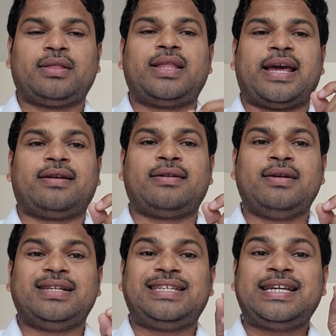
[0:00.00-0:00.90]

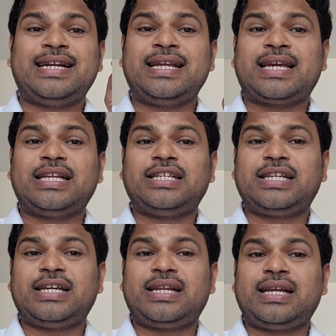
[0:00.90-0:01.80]
Then, genetic
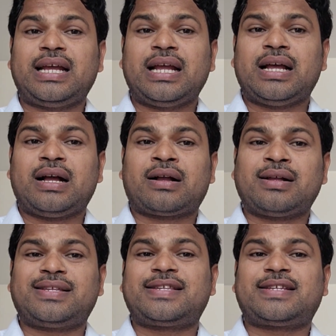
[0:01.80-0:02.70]
engineering
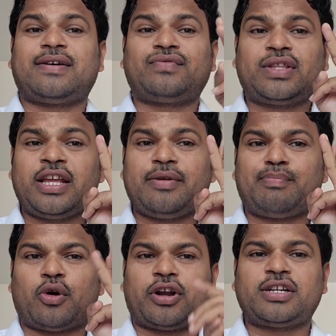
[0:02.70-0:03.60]
consists of three
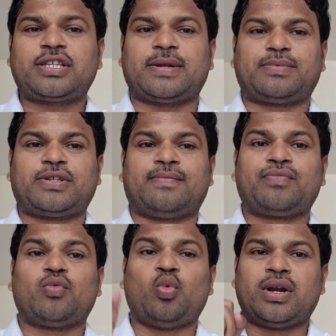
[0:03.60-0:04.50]
important steps.
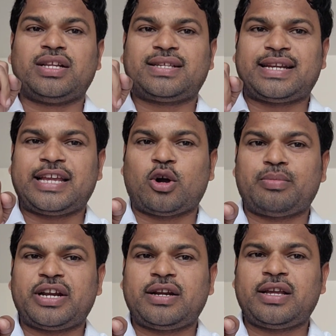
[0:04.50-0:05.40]
One is a recombinant